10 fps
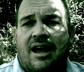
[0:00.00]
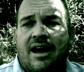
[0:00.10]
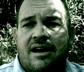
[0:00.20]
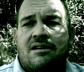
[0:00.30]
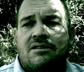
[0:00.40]

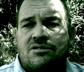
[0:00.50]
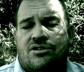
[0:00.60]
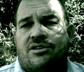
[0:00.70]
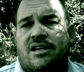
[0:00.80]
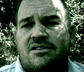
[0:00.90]
handle
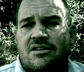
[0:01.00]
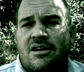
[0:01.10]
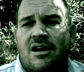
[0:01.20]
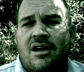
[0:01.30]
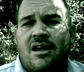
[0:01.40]
stress.
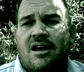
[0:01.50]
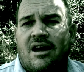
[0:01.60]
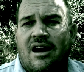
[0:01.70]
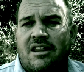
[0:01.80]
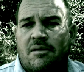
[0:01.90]

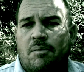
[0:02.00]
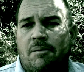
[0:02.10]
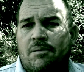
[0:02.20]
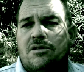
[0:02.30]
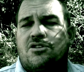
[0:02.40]
Other
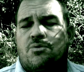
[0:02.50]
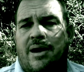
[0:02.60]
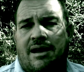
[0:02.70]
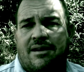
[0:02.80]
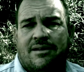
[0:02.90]
people swear.